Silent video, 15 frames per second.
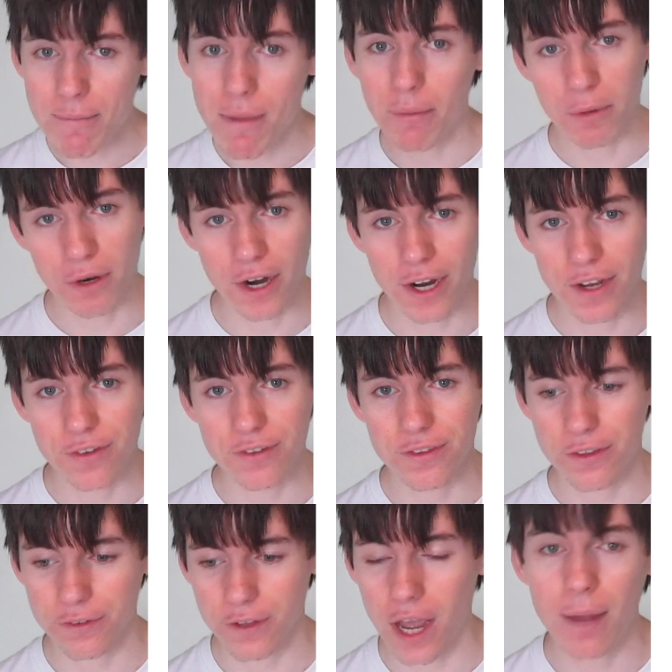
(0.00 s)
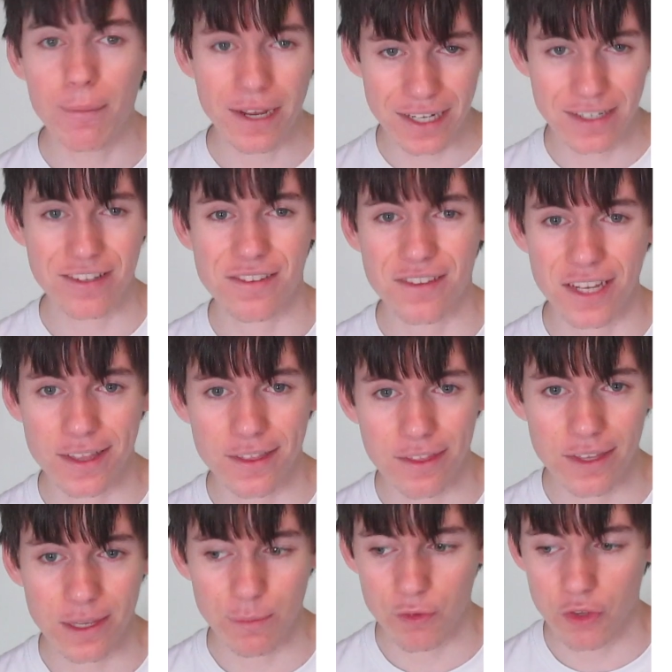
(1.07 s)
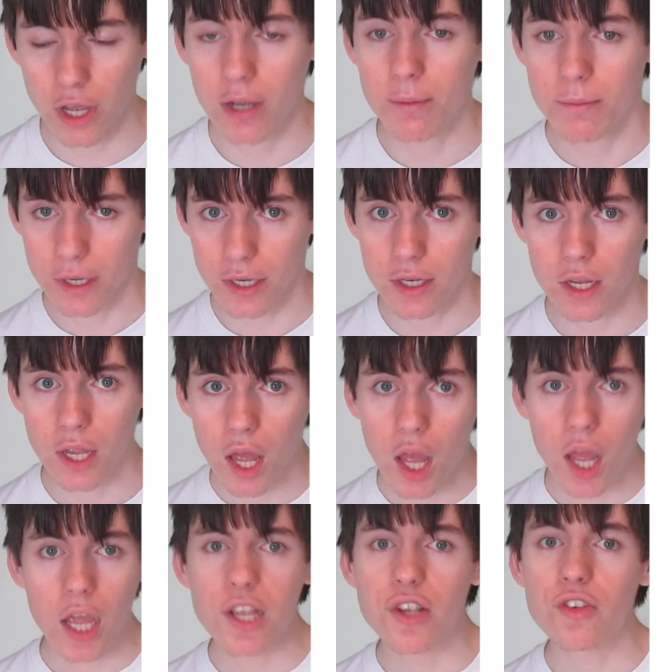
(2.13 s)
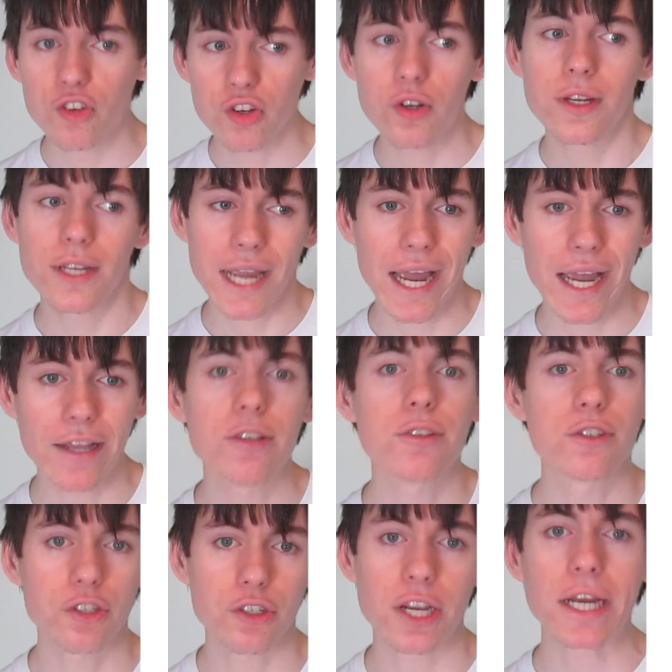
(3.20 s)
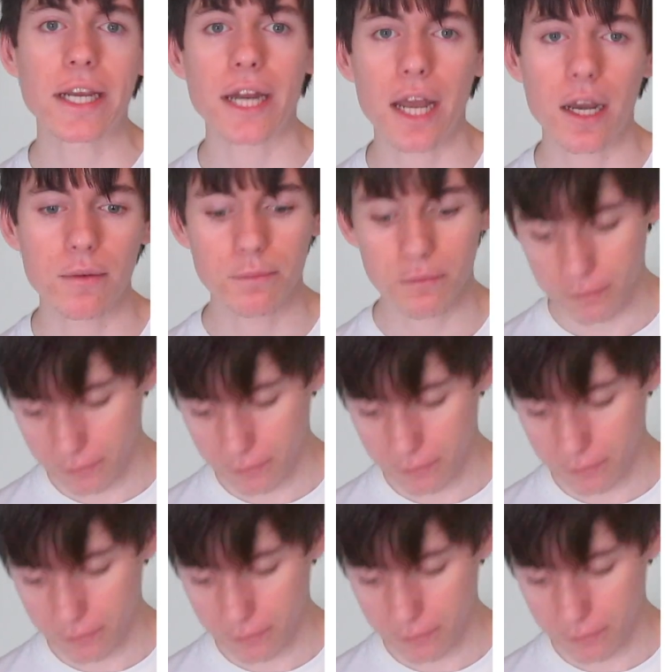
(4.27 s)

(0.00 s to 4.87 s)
memorized the song. I'm not gonna sing the theme song, but you guys should check it out.